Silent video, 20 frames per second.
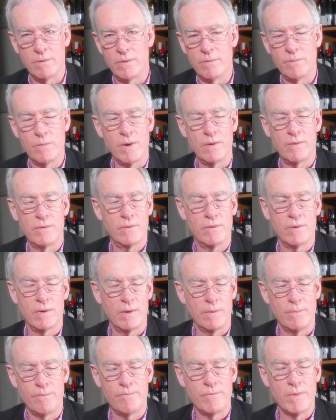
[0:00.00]
that's
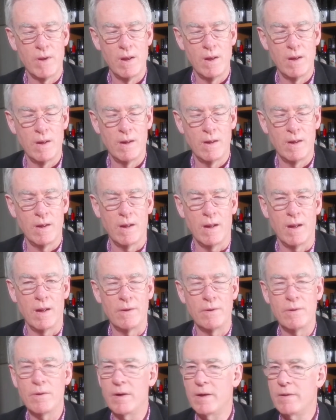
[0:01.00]

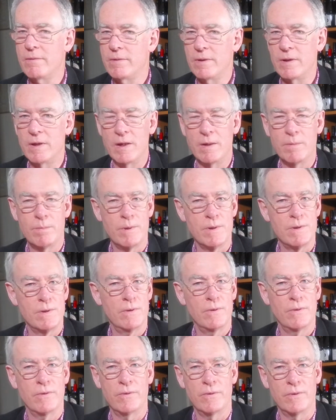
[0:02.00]
not every year
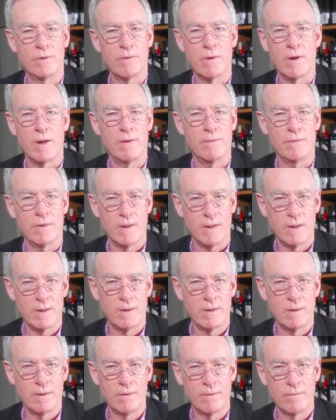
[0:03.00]
produces a
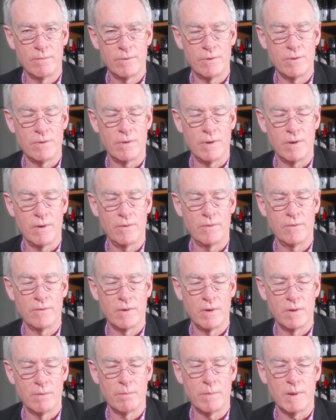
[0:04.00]
Graveyard Shiraz,
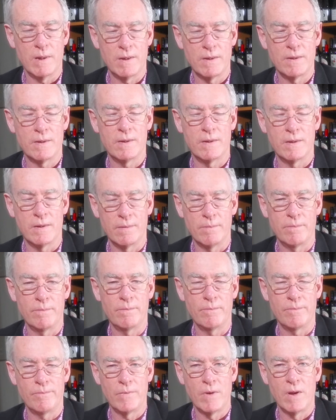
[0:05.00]
but
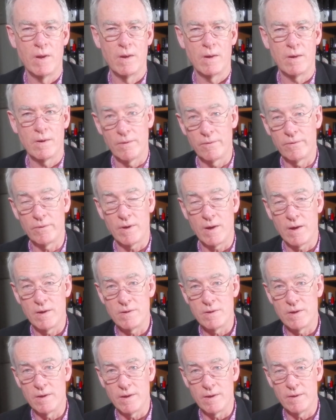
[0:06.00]
because
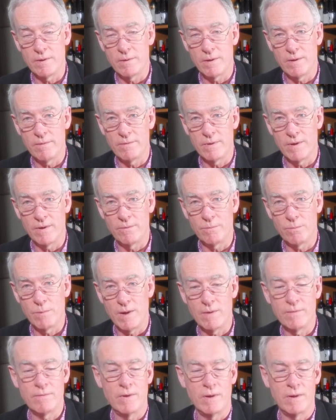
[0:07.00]
occasionally they do have these
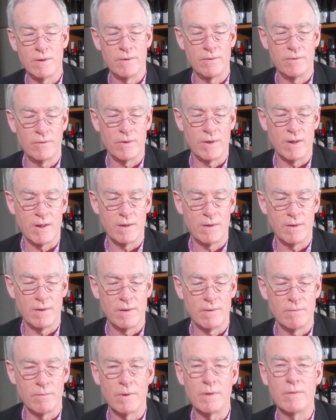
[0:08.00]
wet vintages in the Hunter
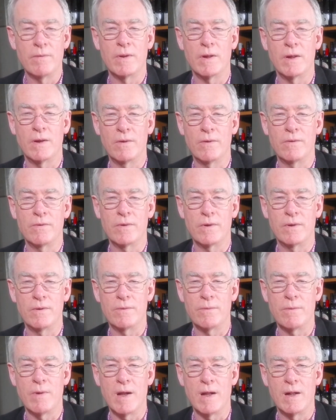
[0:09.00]
that where everything is
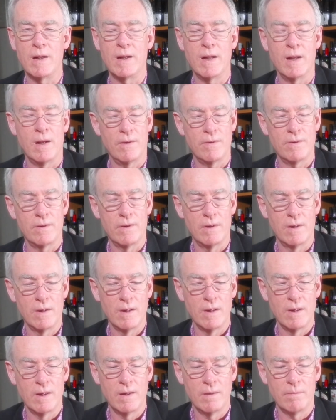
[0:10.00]
rained out.
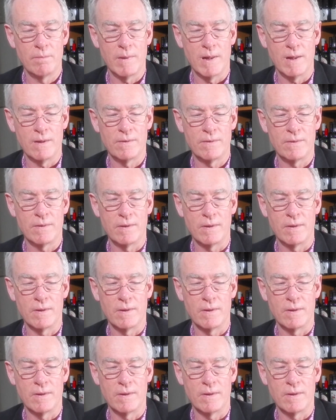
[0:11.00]
But